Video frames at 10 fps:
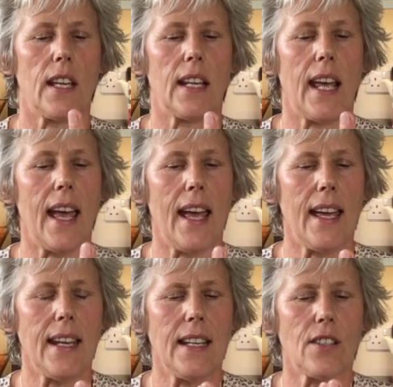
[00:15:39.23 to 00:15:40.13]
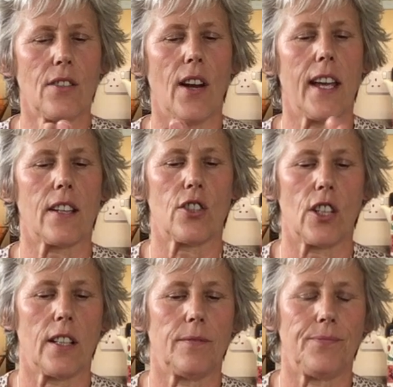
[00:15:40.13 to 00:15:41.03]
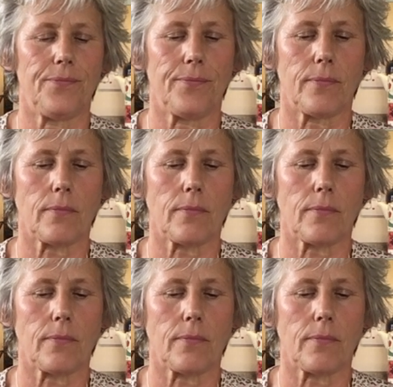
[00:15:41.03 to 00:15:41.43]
in any direction.